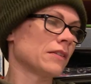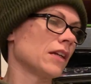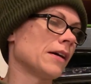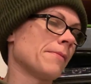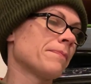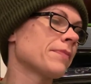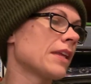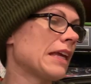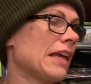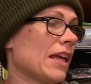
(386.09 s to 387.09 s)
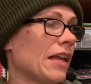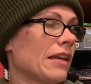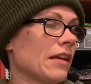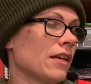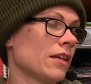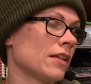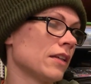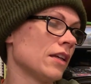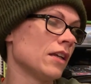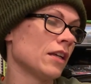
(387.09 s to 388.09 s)
And
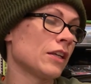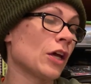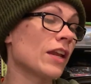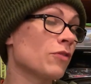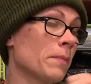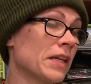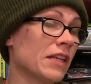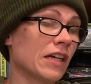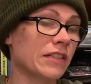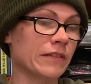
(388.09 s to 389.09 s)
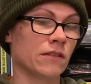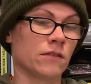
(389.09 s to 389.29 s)
not everybody does.